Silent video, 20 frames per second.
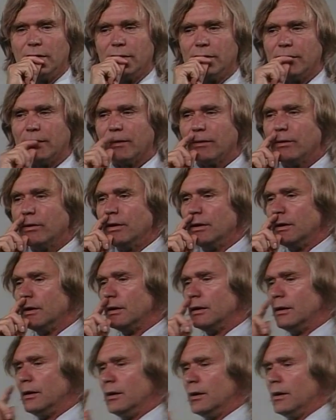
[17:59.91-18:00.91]
Now,
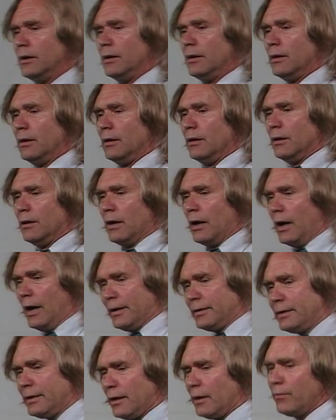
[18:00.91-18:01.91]

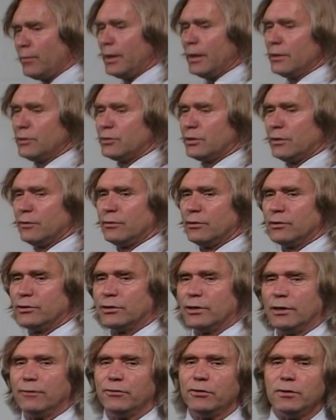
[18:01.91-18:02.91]
I tell my
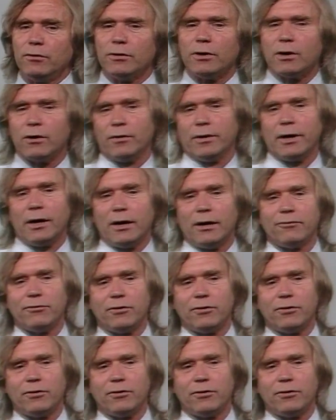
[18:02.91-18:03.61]
students, if you were going out